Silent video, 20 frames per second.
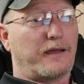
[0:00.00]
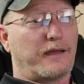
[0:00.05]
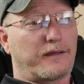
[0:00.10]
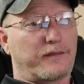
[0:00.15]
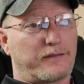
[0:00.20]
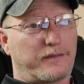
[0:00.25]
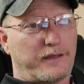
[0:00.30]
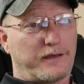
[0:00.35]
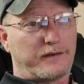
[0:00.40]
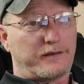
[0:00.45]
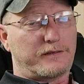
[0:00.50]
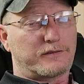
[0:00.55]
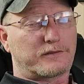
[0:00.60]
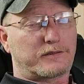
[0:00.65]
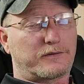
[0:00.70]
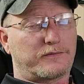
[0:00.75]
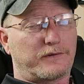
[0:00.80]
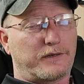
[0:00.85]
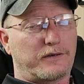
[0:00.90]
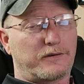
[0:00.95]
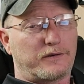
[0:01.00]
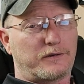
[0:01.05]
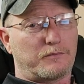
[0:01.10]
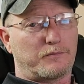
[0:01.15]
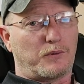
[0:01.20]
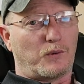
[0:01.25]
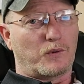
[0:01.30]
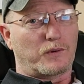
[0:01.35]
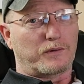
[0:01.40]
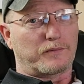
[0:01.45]
And that is a very
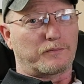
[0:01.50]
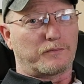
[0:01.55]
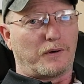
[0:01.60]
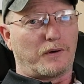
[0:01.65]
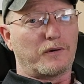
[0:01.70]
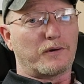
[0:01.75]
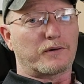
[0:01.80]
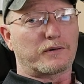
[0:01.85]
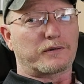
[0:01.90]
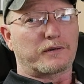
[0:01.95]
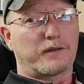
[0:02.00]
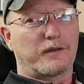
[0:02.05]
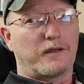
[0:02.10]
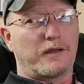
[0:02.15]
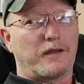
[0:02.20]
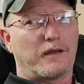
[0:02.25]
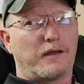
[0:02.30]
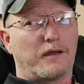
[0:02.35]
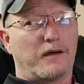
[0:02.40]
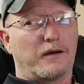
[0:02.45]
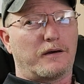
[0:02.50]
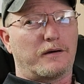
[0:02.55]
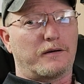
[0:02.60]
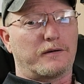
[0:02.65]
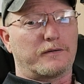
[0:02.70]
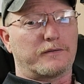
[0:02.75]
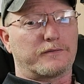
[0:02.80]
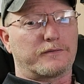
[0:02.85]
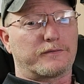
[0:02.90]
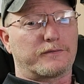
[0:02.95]
important part
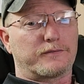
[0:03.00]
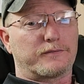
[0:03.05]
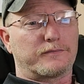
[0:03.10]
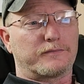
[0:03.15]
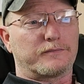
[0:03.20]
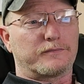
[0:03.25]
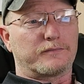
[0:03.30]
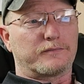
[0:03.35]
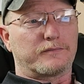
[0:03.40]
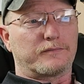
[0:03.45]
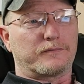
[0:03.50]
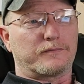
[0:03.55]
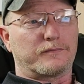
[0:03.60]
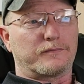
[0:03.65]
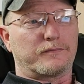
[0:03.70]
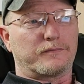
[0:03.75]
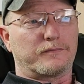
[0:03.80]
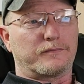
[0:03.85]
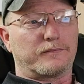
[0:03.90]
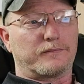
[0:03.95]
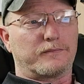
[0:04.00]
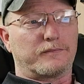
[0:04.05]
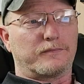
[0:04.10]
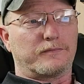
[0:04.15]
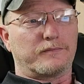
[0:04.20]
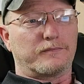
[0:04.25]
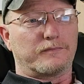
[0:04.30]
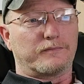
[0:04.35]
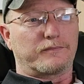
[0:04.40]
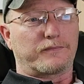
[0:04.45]
of
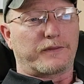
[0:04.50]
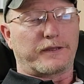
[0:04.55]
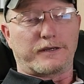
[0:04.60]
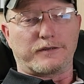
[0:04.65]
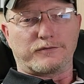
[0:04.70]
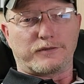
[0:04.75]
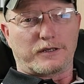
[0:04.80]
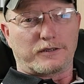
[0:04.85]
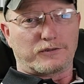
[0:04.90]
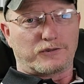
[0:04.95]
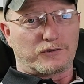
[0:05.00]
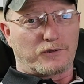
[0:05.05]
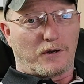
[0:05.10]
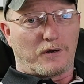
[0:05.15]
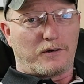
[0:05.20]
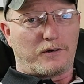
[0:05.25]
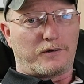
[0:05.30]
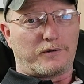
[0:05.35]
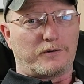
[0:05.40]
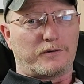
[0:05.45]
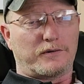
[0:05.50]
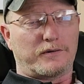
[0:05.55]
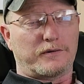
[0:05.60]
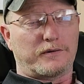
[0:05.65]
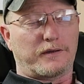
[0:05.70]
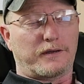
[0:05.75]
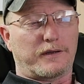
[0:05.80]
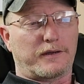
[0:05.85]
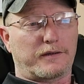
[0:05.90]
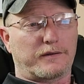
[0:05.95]
things like draw
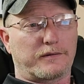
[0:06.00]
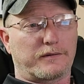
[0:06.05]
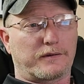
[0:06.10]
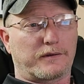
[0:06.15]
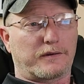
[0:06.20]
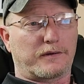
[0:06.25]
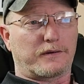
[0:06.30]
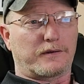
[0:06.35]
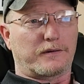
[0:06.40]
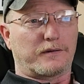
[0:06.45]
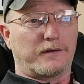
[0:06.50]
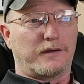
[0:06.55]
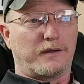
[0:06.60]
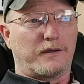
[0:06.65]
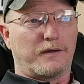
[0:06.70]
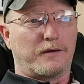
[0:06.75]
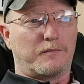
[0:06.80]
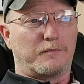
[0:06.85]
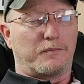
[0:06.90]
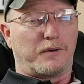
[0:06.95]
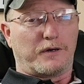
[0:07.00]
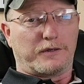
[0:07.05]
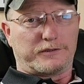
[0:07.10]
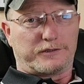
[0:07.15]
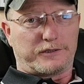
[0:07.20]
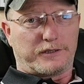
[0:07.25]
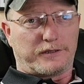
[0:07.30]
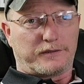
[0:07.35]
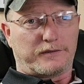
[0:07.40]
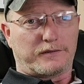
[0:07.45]
and
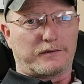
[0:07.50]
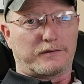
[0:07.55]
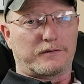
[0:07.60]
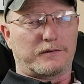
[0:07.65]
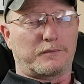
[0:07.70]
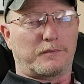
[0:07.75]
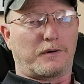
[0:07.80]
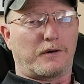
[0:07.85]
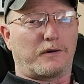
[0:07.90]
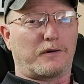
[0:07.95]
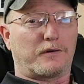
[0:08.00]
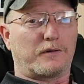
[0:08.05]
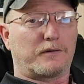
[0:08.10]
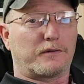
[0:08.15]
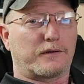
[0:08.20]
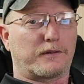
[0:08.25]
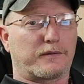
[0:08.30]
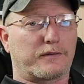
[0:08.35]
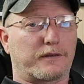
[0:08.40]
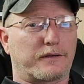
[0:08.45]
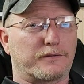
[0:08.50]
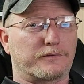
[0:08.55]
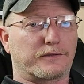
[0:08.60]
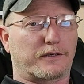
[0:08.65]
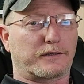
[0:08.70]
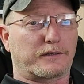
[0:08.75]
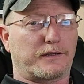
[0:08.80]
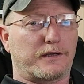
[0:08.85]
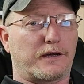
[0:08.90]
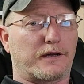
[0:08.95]
punching the ball and things
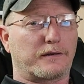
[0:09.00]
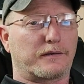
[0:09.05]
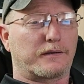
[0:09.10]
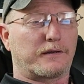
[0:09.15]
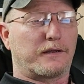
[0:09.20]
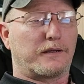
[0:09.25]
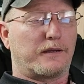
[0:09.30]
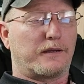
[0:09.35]
like that.